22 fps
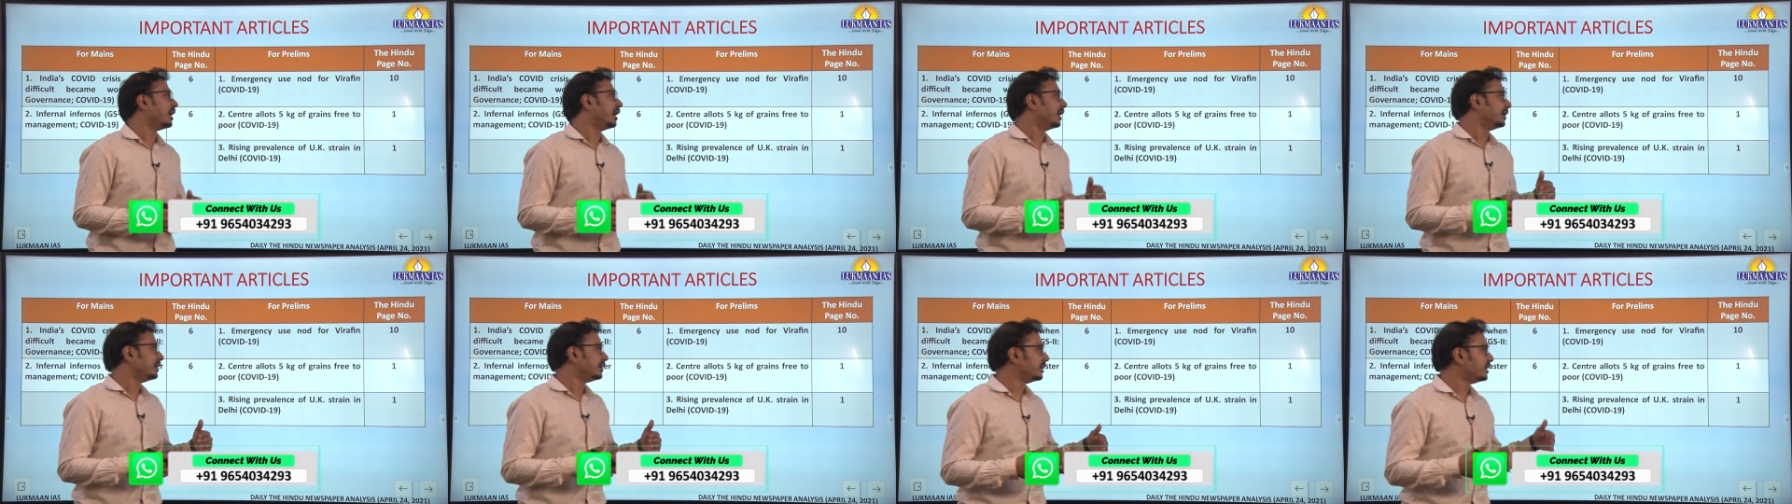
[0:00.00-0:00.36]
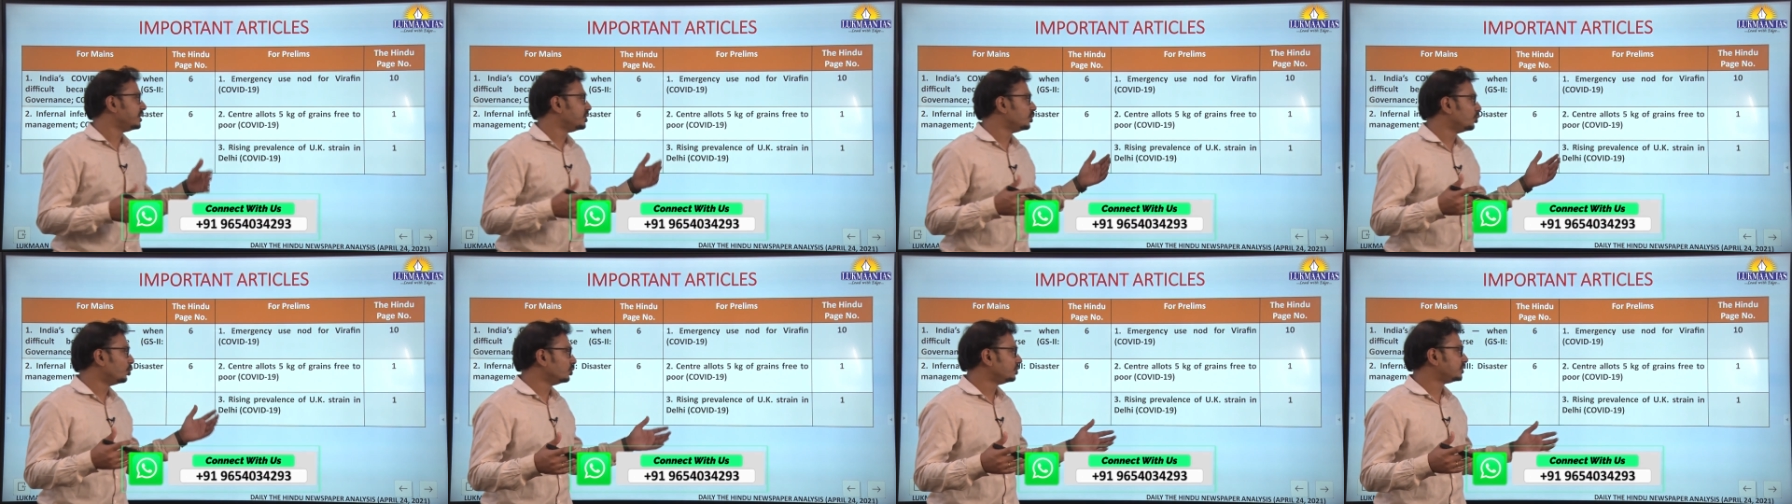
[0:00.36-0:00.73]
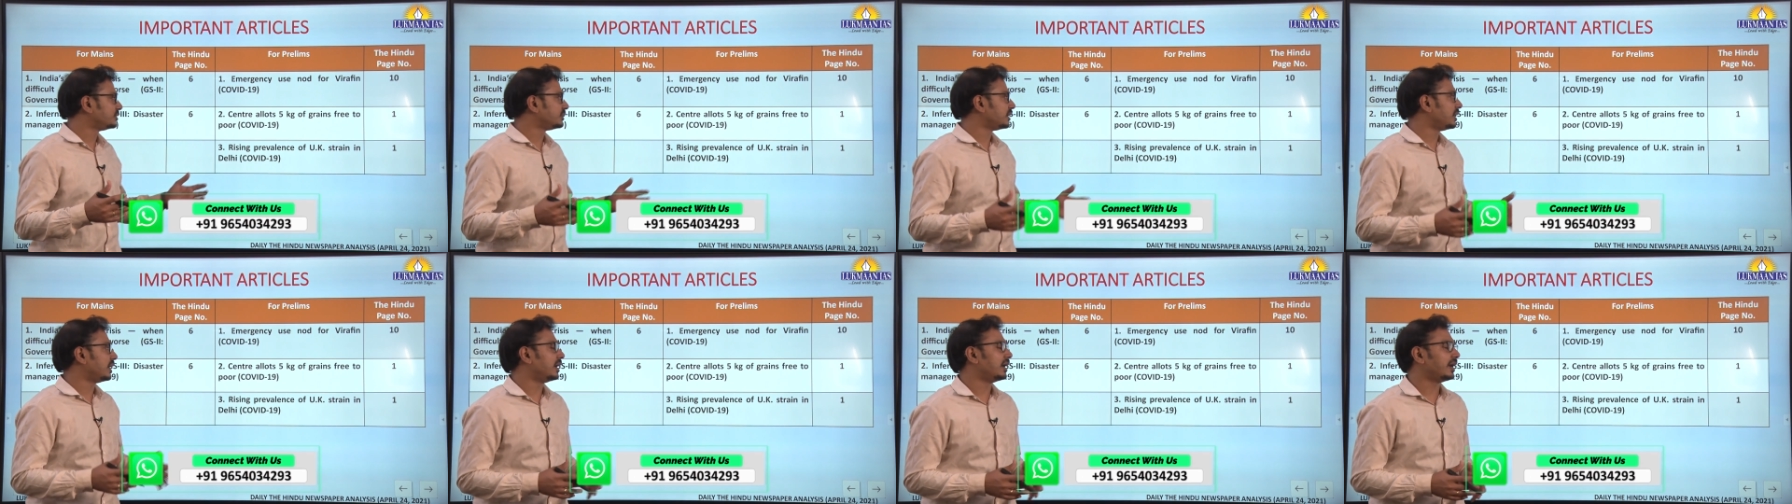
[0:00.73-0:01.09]
Anna
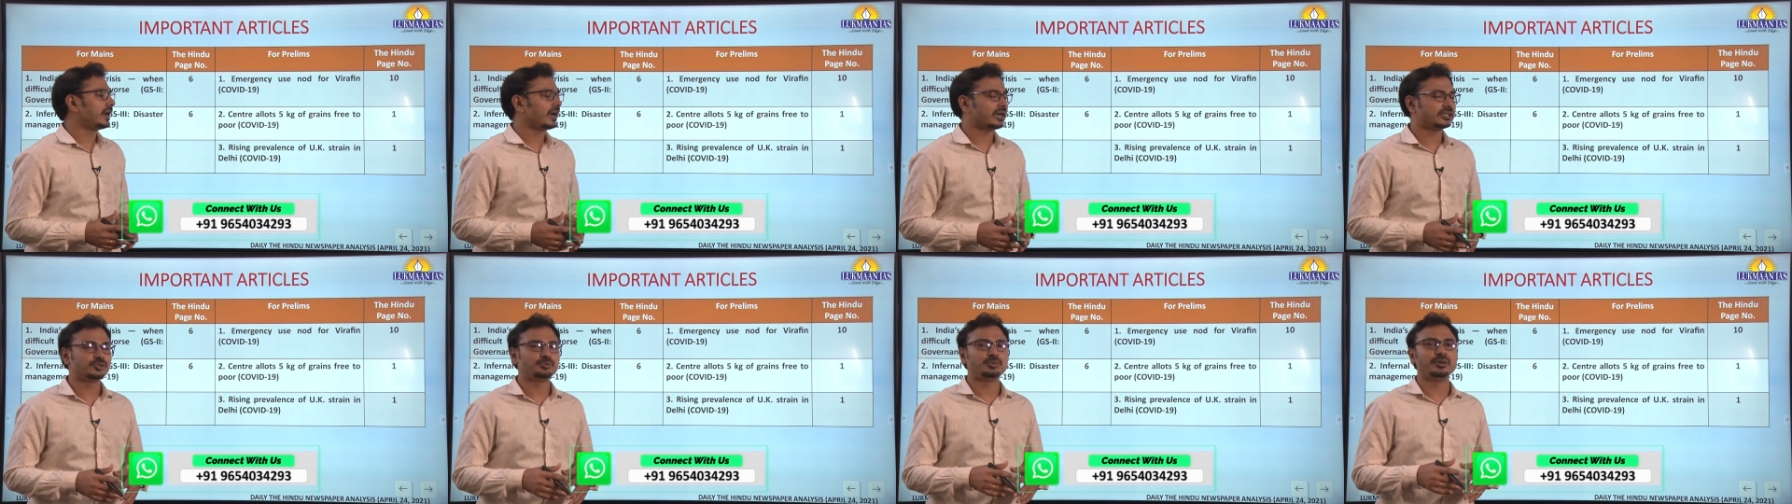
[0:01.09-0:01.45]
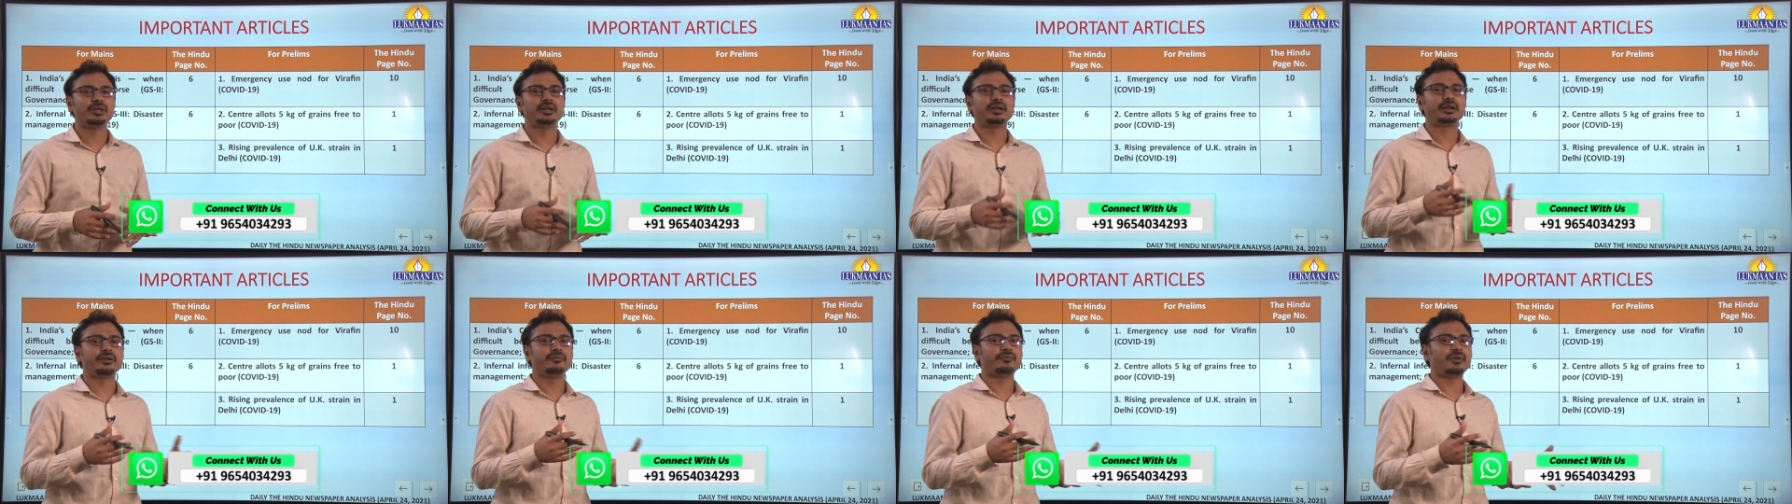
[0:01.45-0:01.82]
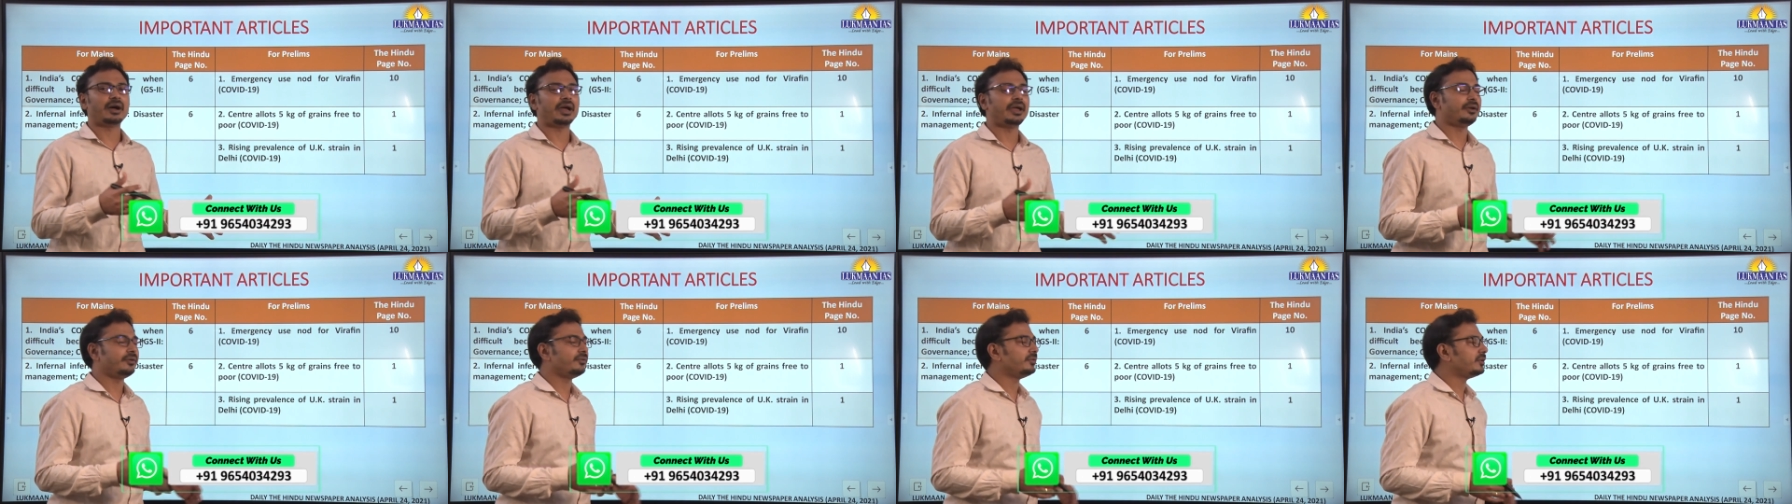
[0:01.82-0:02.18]
Yojana has been
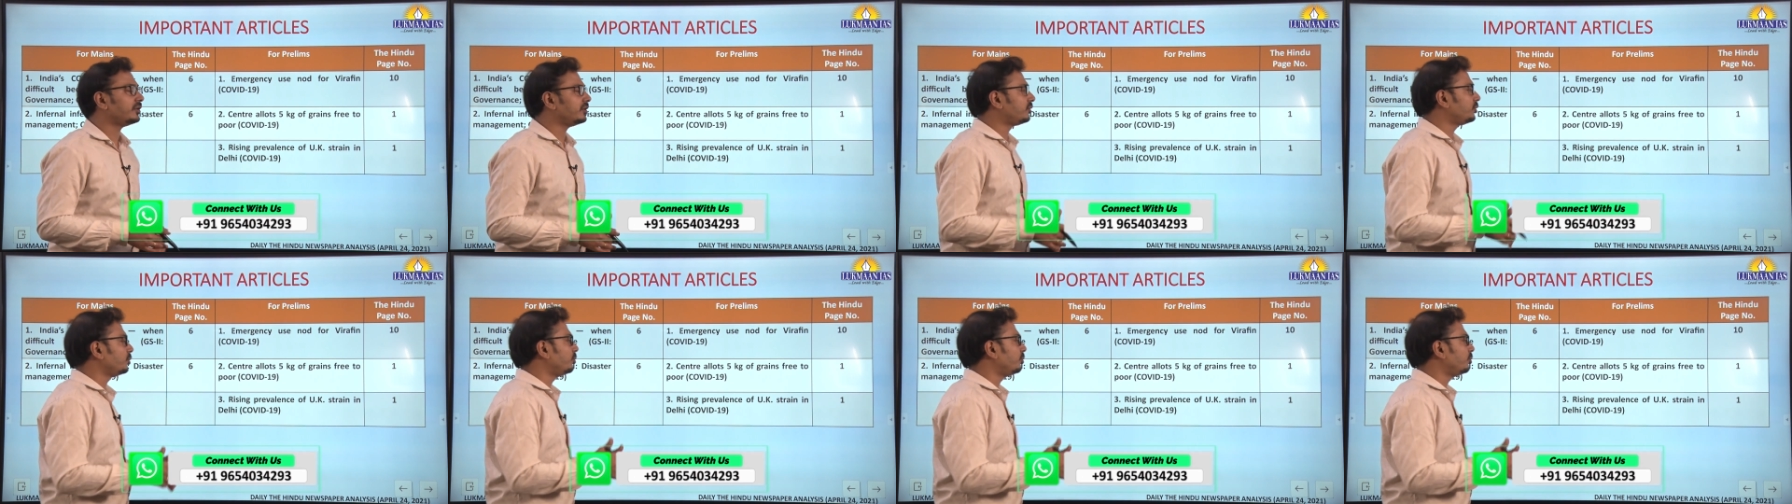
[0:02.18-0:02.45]
revived